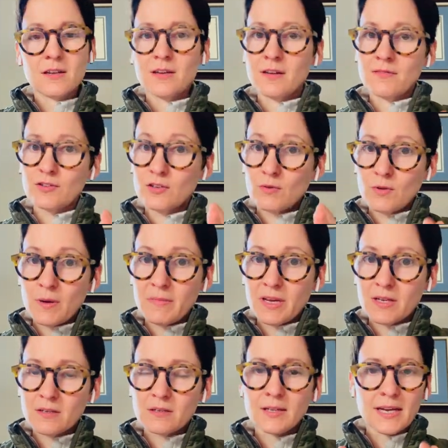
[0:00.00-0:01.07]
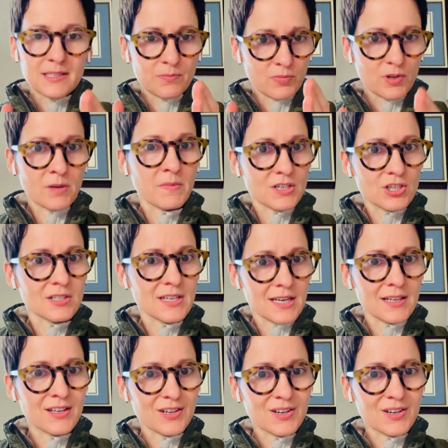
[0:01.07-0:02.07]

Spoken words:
And if you're a woman, that's pretty much a daily